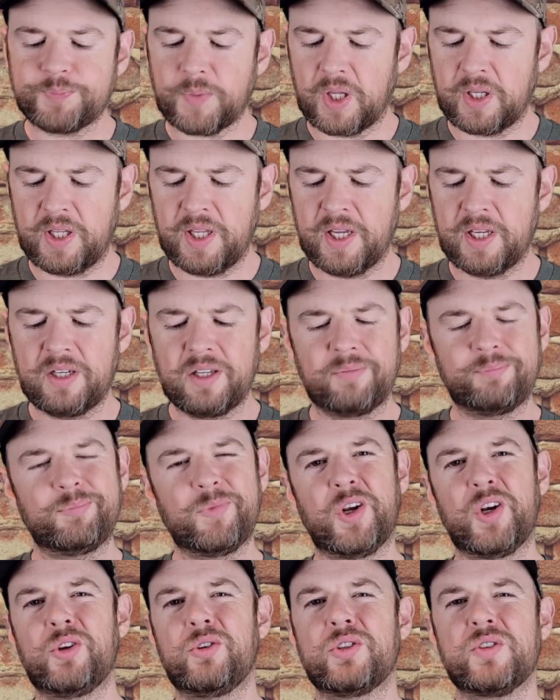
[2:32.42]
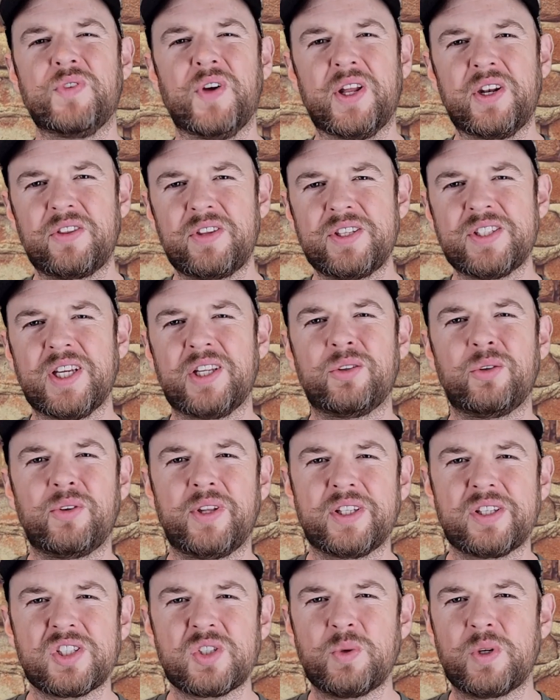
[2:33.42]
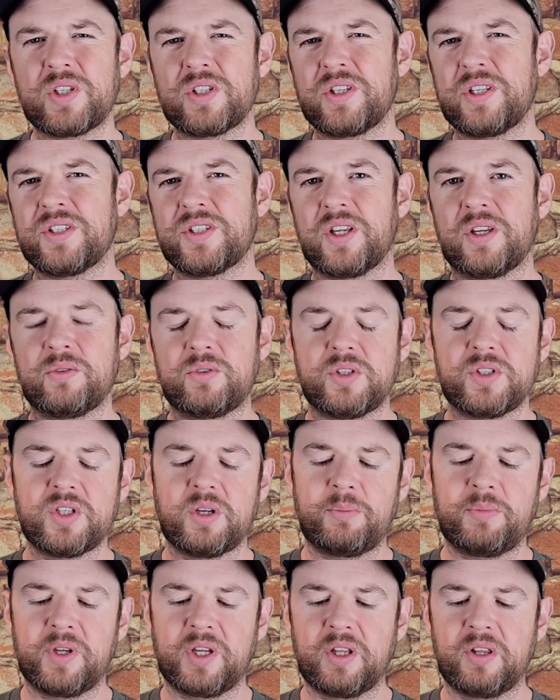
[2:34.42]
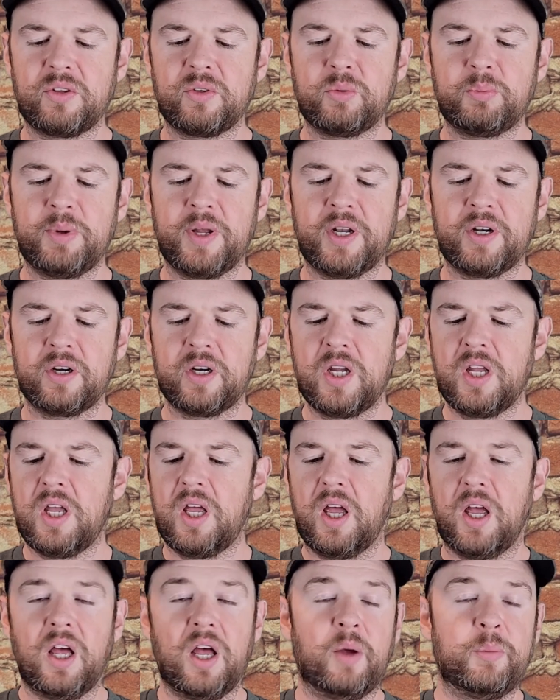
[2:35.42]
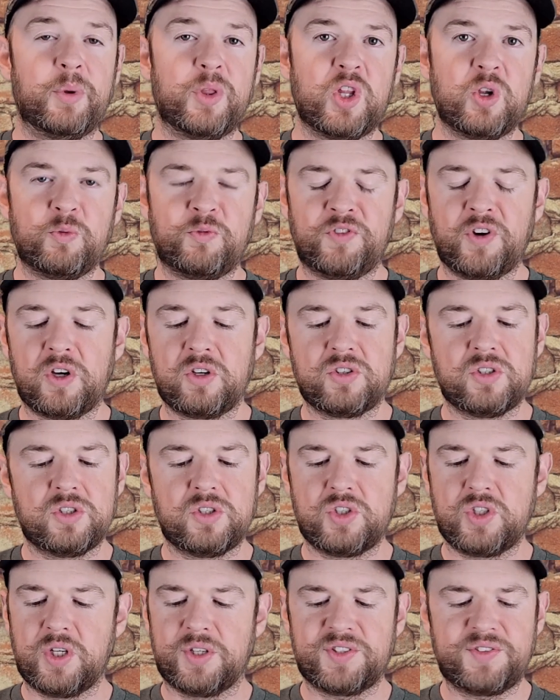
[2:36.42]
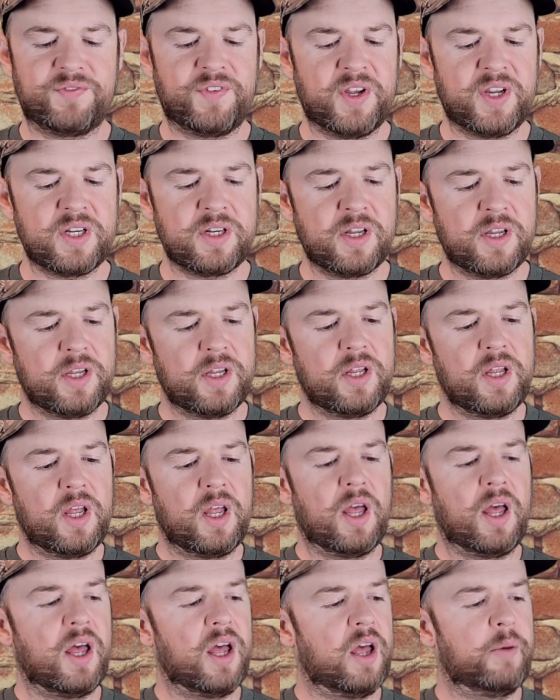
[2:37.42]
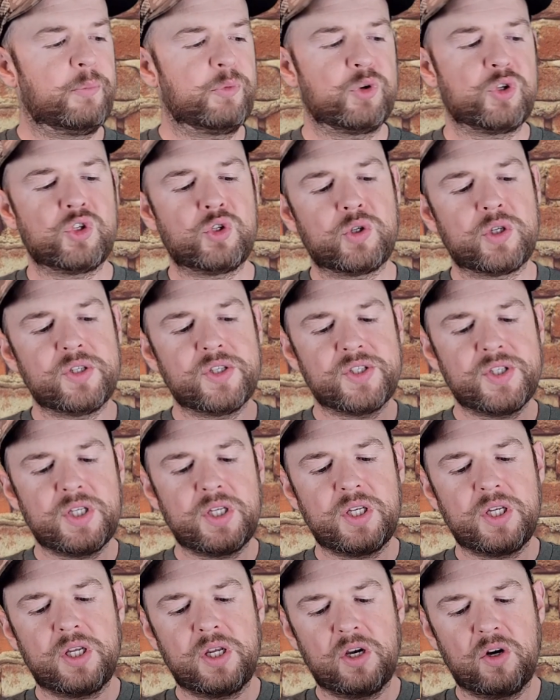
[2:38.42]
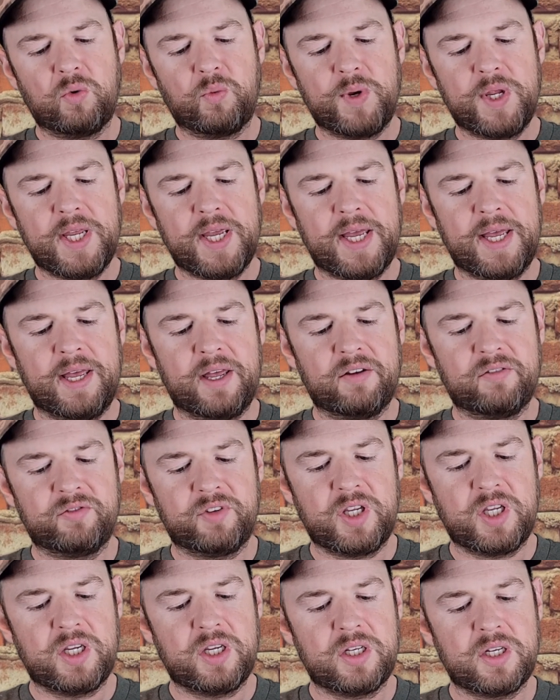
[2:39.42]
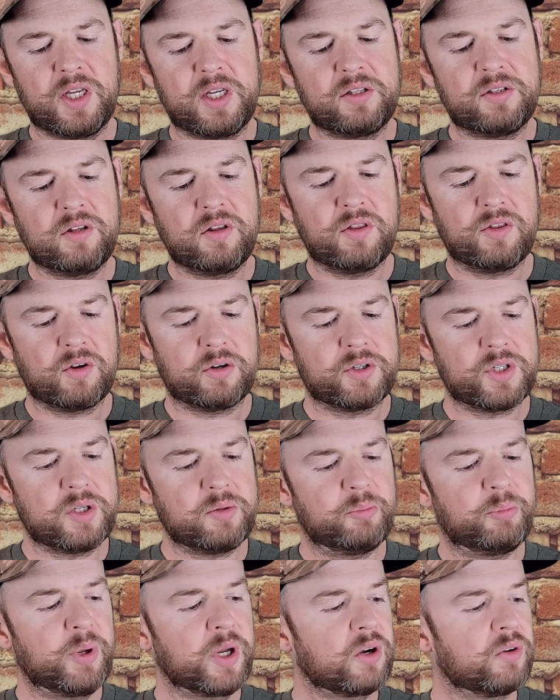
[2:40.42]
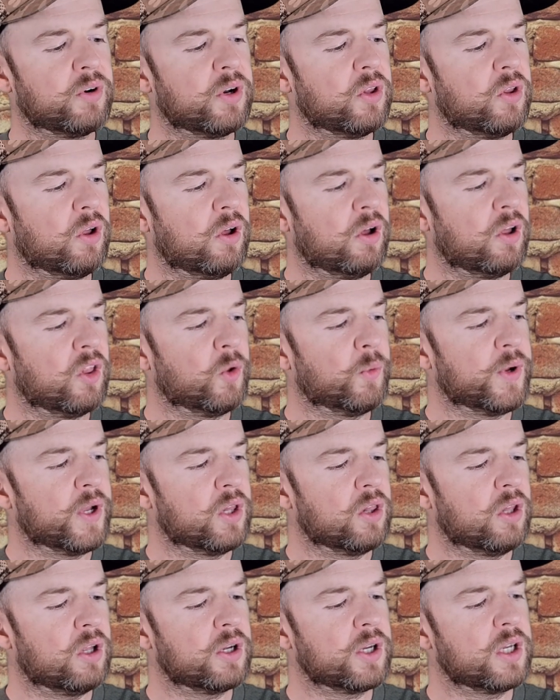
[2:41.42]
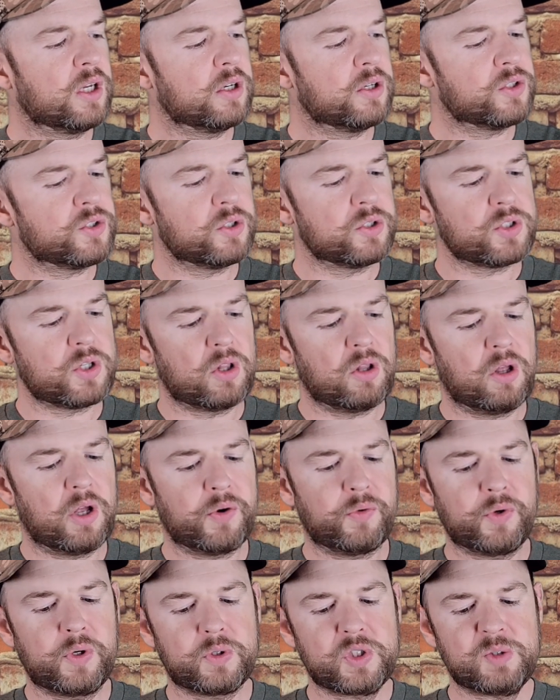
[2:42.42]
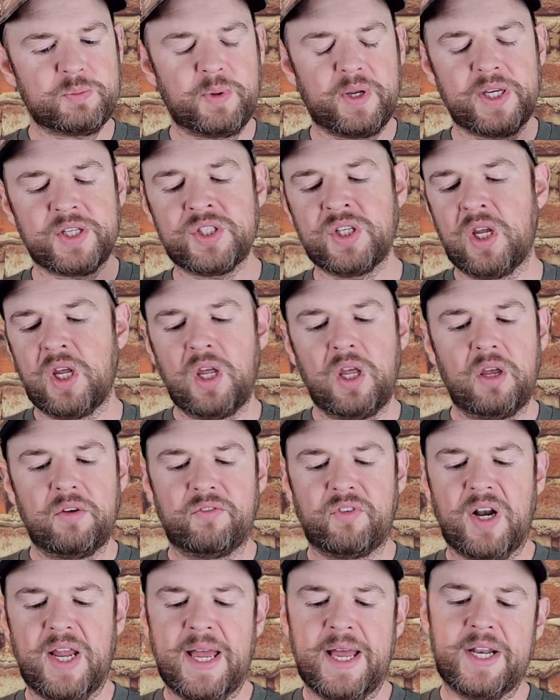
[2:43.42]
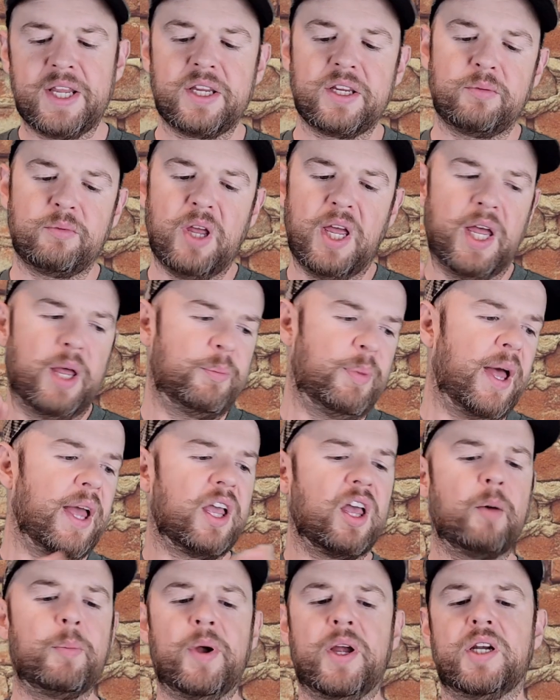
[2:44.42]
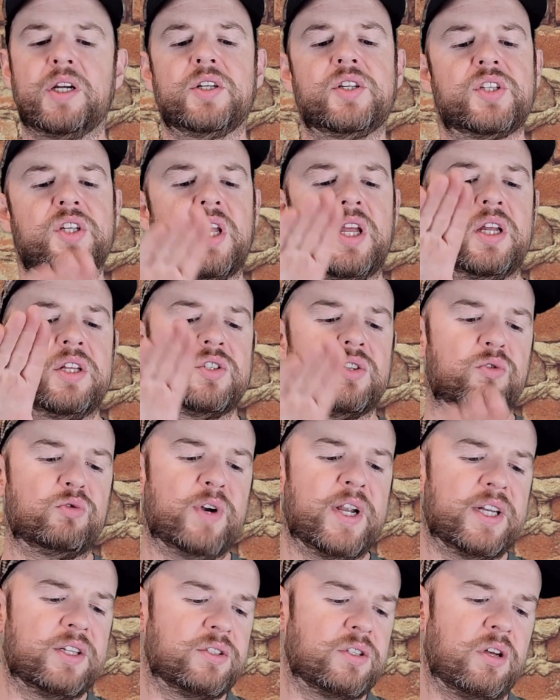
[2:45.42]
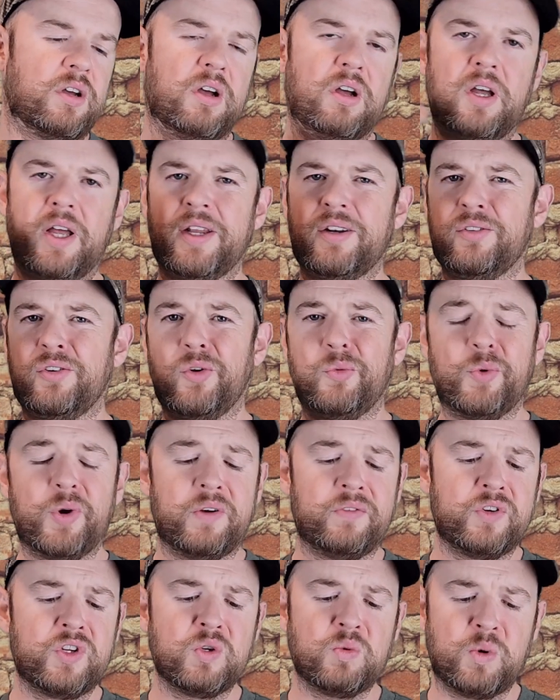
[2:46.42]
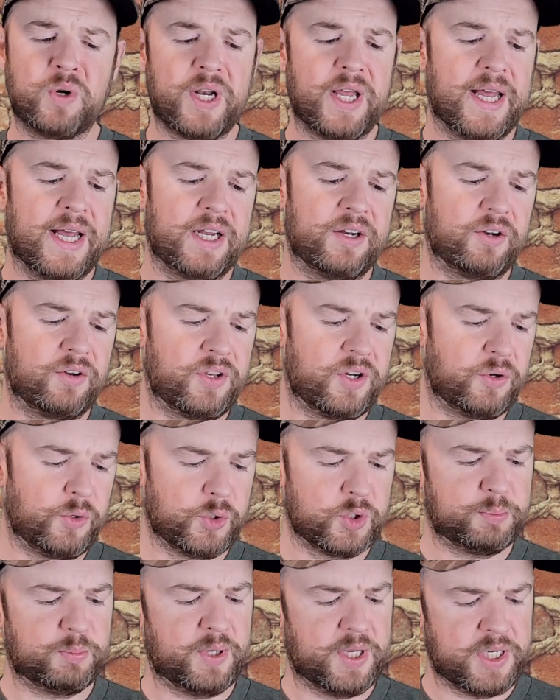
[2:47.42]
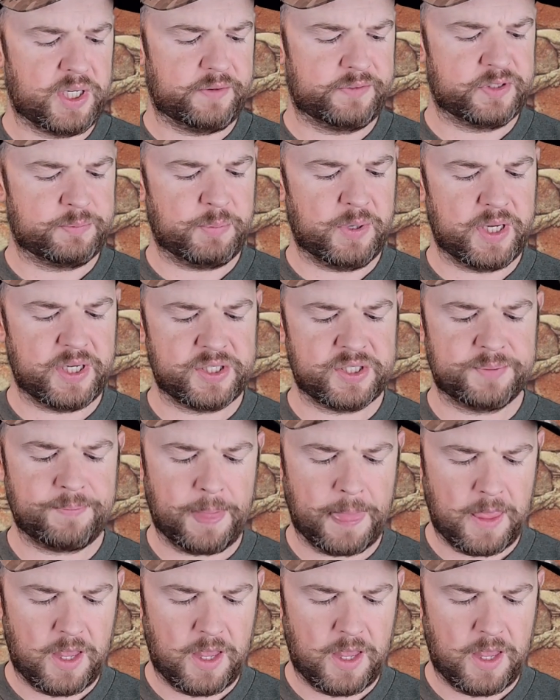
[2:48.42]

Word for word: Again, not a huge fan of these. I do like to switch these out to something a little better, uh, but they'll function just fine. Um, you can see here we have a 1913 pick rail all the way along here, so there's a lot of rail space for adding uh, backup iron sights, a red dot, I don't know, whatever you want to add on there, there's plenty of space.